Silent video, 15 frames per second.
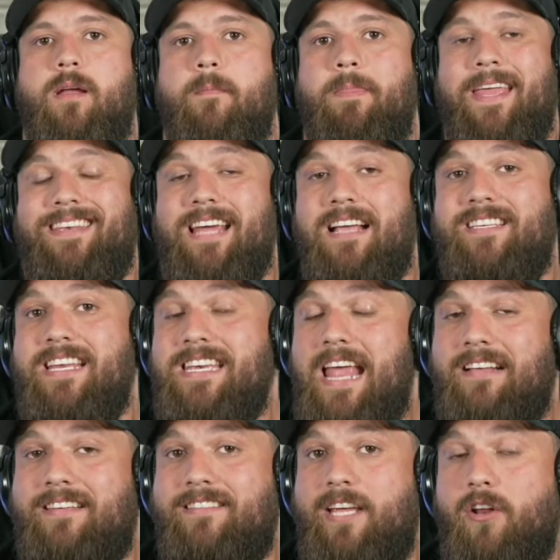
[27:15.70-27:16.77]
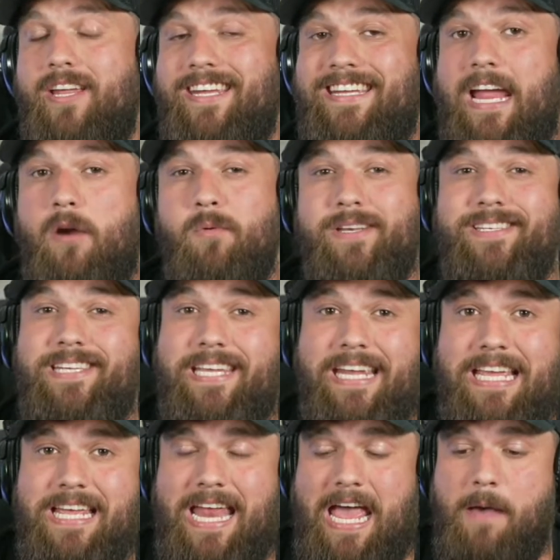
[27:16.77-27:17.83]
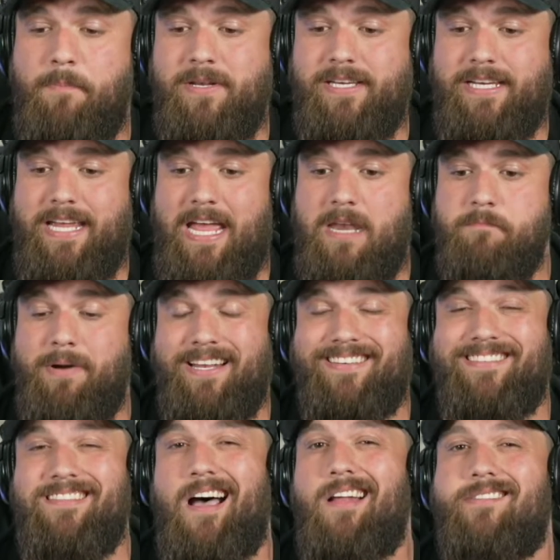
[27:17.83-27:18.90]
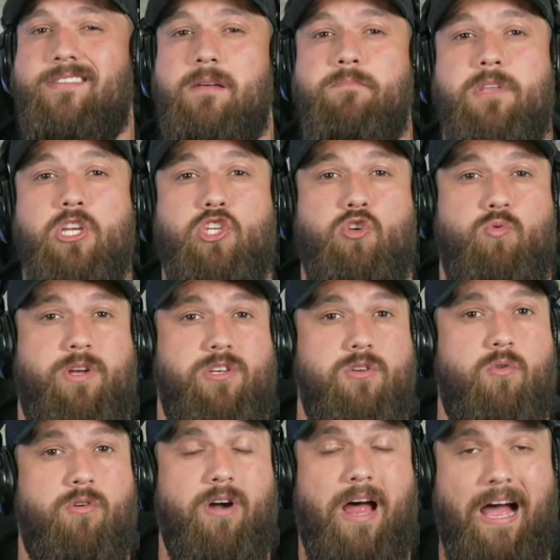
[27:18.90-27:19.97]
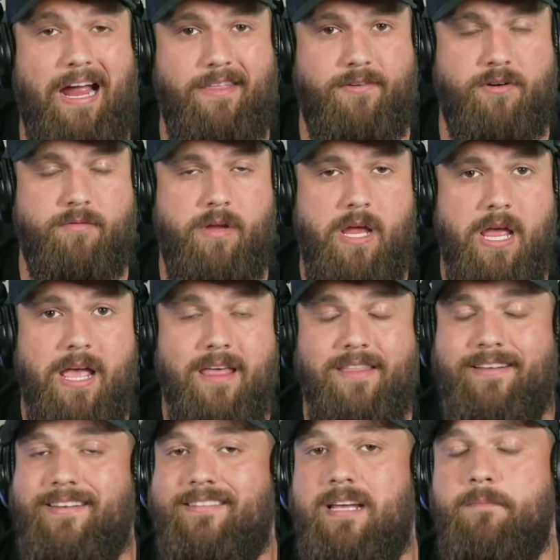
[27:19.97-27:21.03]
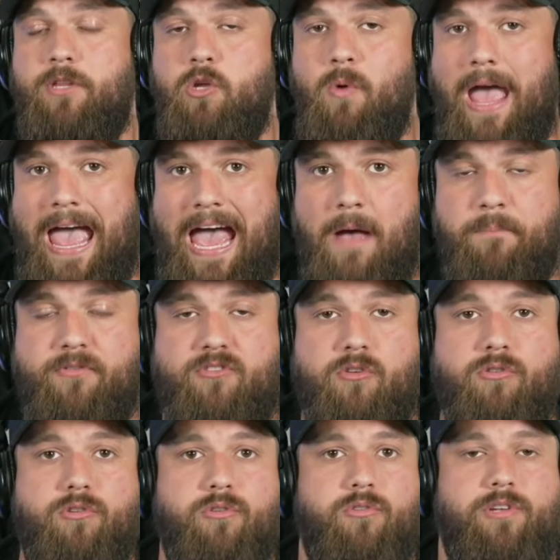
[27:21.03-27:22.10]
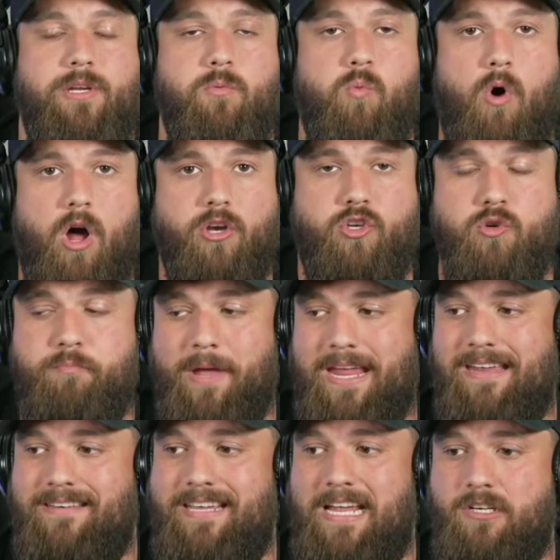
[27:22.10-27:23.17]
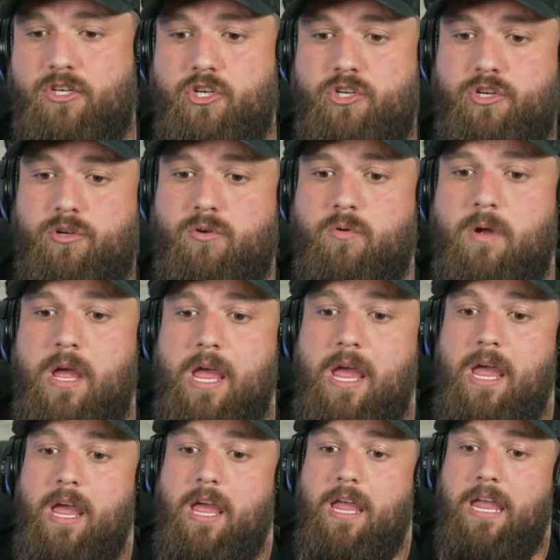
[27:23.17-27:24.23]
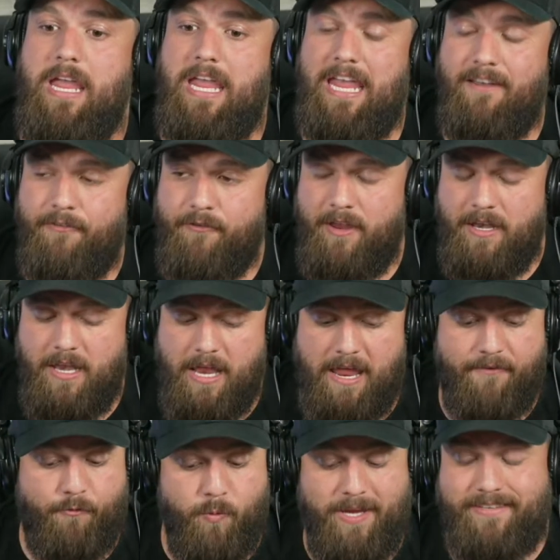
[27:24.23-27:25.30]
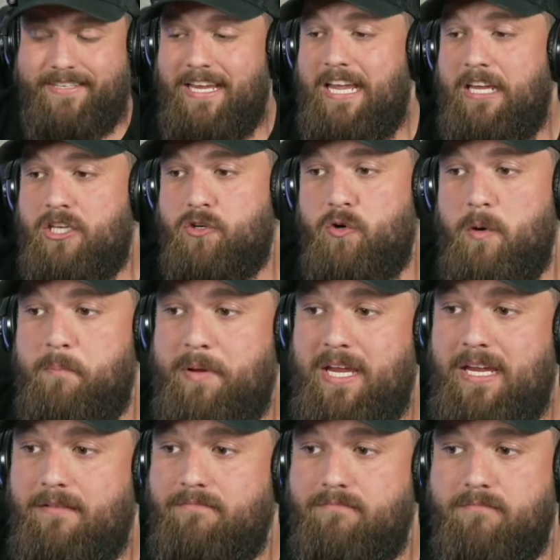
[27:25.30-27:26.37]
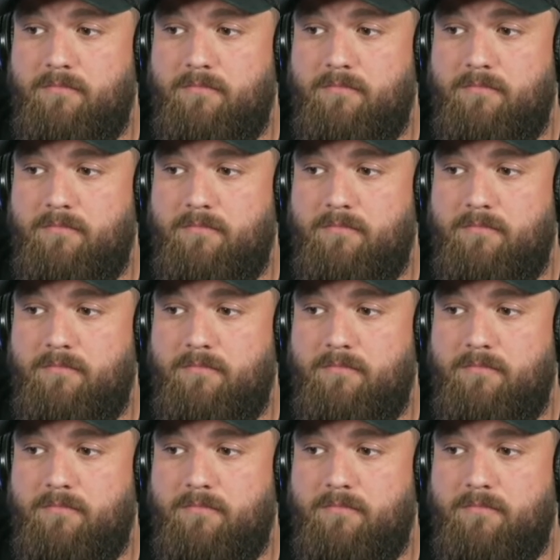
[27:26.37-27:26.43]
it doesn't necessarily guarantee it happens again, but it's not something to ignore either. This is something you absolutely want to pay attention to. If we see history repeat,